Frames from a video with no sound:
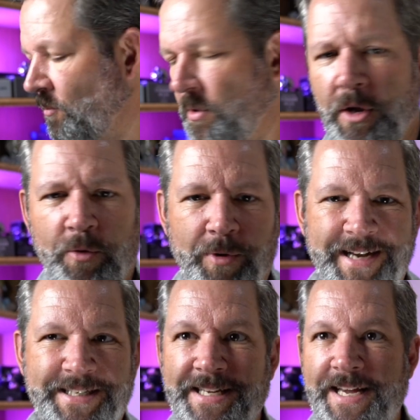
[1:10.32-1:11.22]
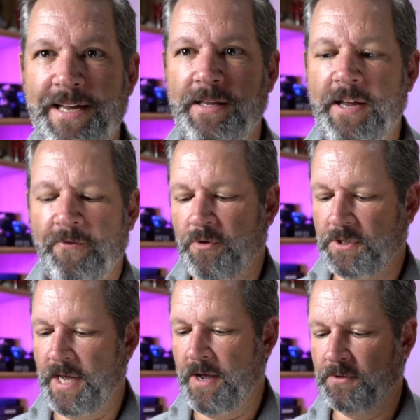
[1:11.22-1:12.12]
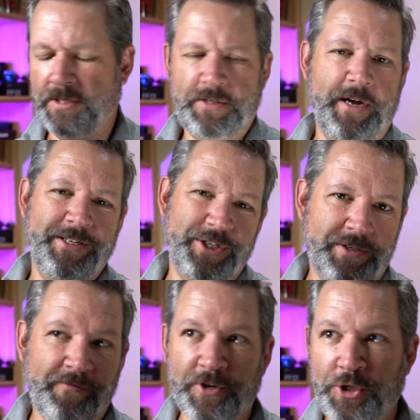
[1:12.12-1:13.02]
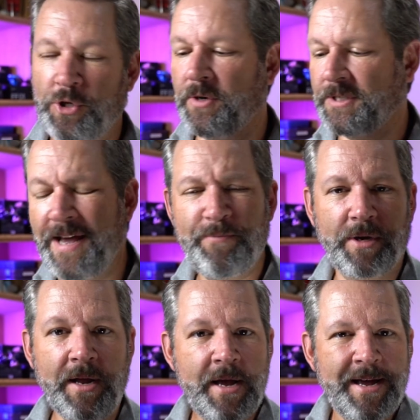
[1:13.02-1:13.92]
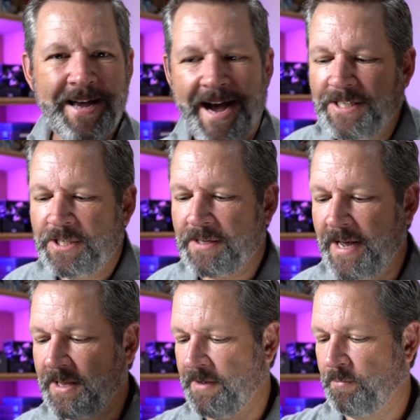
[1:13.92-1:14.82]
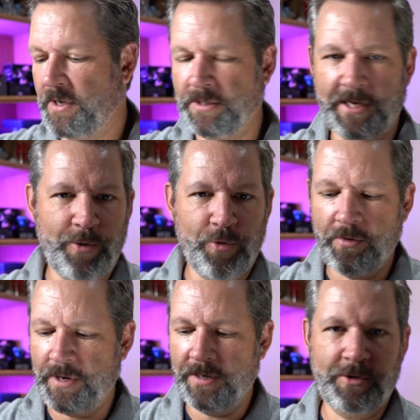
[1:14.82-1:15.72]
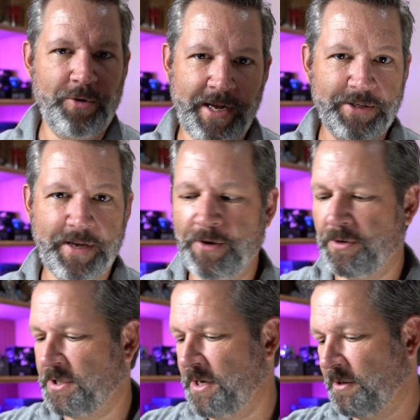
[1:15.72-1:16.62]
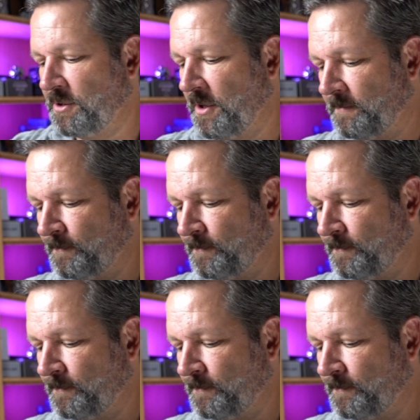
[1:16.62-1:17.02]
You know, when I see different sales, and it's not just Fish USA, but I just like them because I ordered it and 2 days later it's here. So